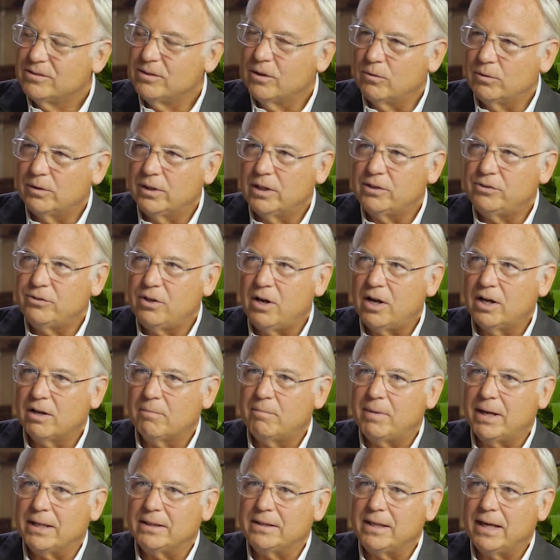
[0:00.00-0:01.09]
So let's talk
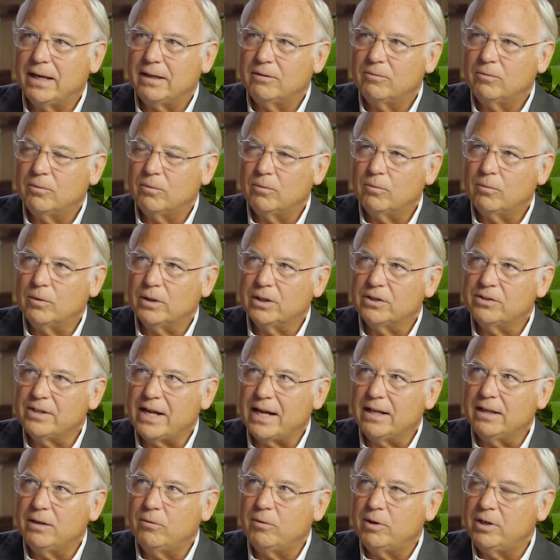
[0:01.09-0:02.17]
about that. Yeah.
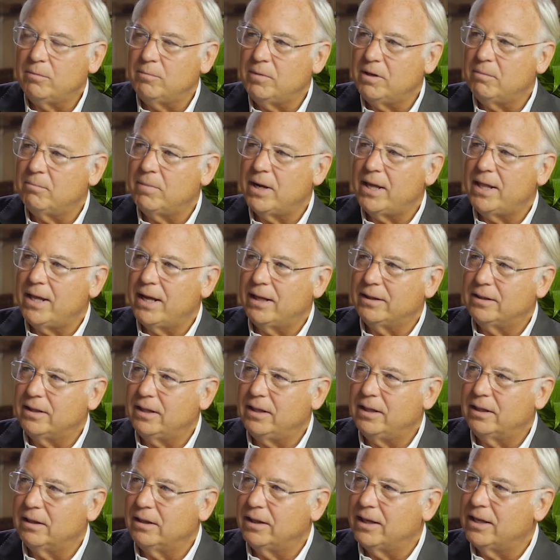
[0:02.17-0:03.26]
Exactly what do you mean by that? The
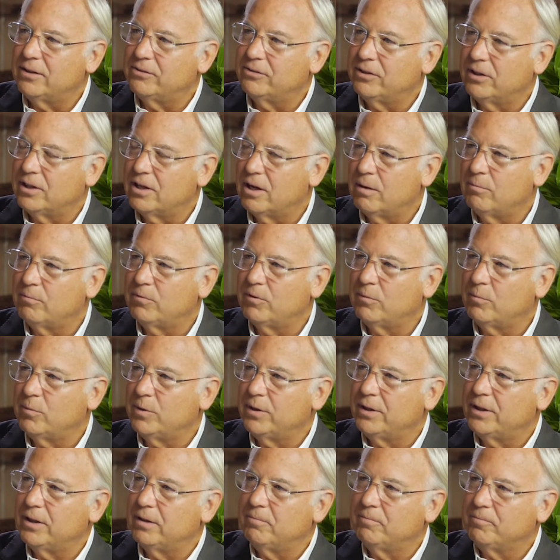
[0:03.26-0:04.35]
healing has to come from
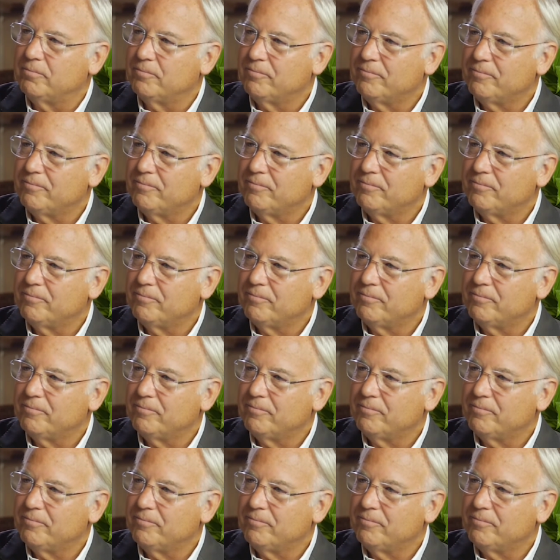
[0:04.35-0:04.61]
within.